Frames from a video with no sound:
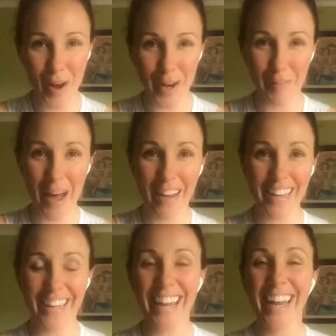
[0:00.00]
talk about
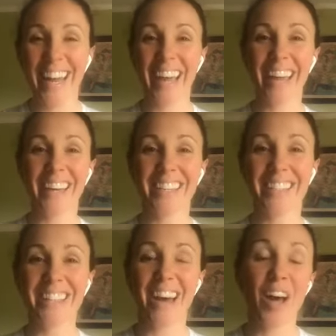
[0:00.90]
it.
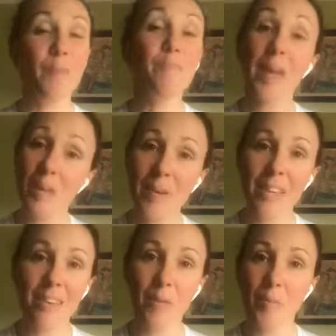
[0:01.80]
And uh, maybe
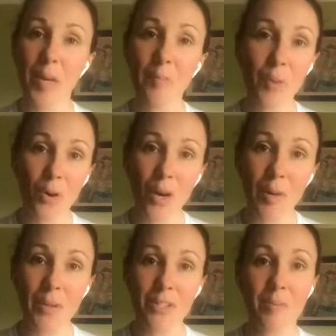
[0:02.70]
there would be a
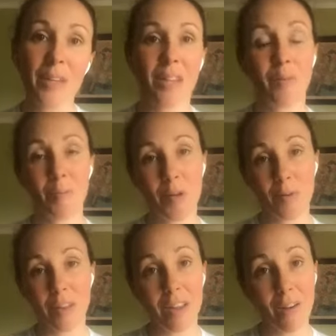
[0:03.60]
program or something that would be
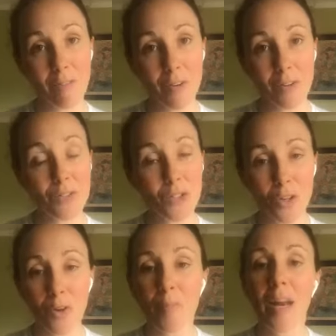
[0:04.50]
really helpful to
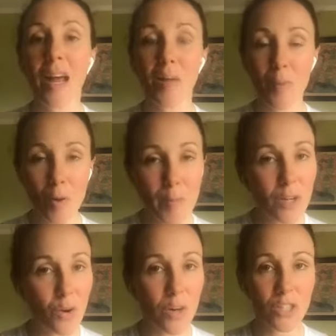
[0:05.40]
you. But I am open
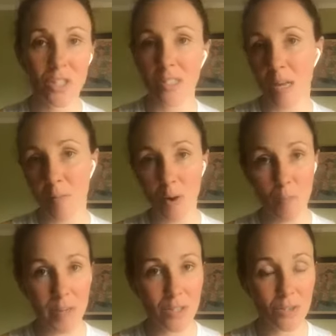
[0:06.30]
to questions. I am
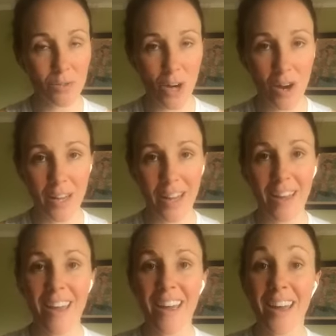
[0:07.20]
open to talking,
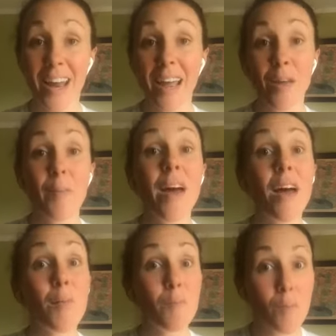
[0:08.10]
and I am
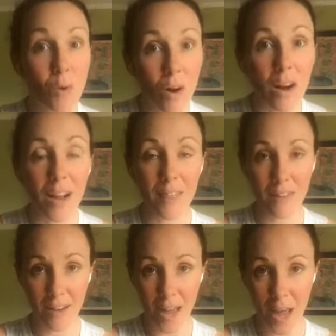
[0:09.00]
more
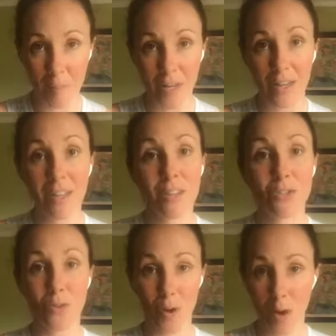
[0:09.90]
than happy
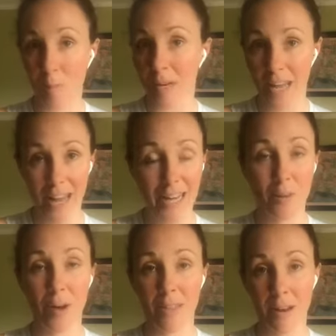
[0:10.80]
to help in any
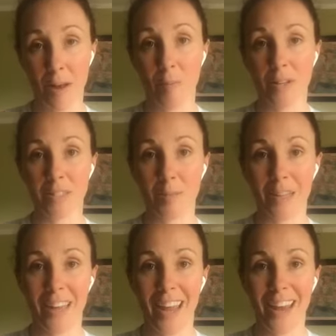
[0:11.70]
way that I possibly
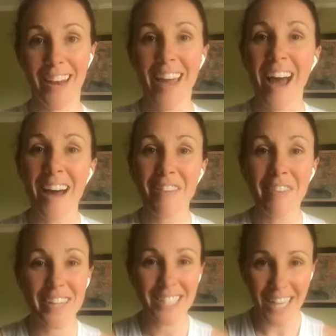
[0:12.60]
can. Have a
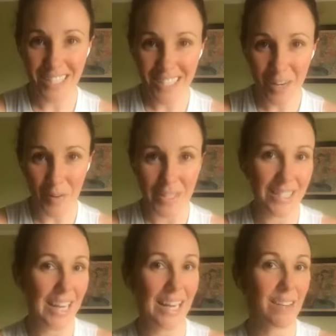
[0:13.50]
fantastic
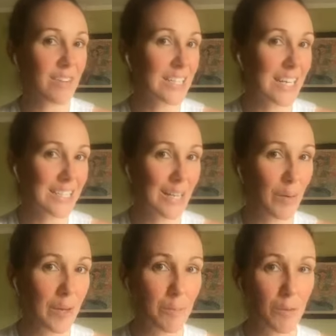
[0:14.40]
Wednesday and a fantastic
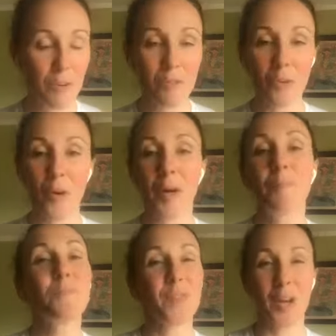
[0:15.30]
week moving forward.
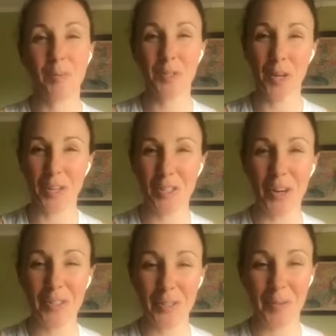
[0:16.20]
I hope to talk to you
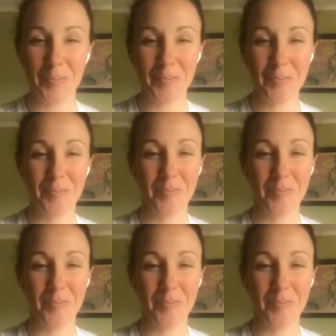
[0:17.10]
all soon.